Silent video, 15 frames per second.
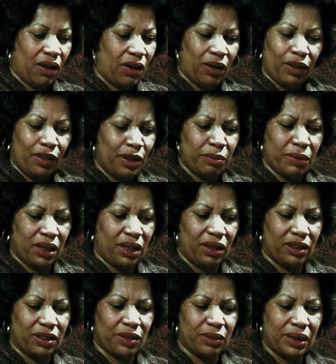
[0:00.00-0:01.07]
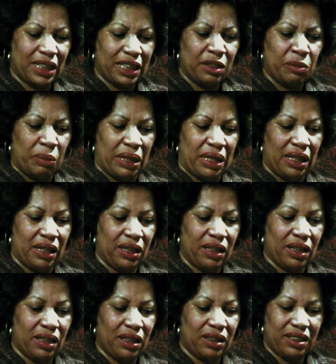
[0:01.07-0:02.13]
All them colors was in me,
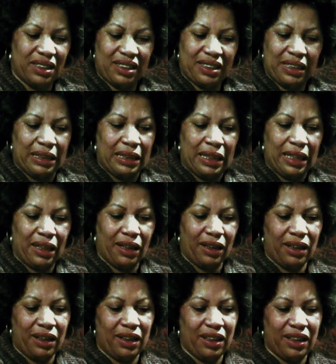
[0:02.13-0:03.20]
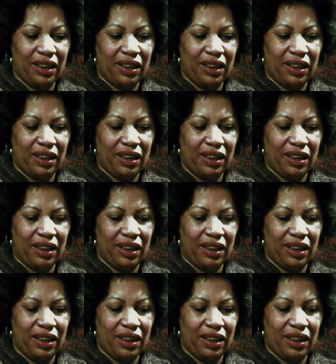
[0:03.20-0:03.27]
just sitting there.